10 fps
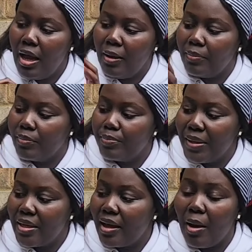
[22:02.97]

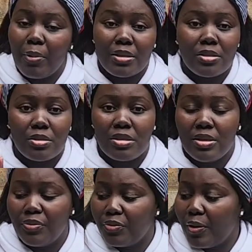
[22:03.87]
Beaker with
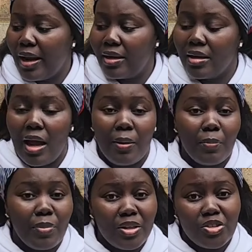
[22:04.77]
different
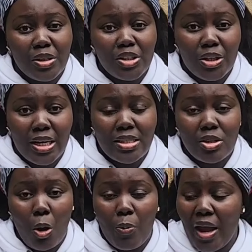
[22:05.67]
measuring units.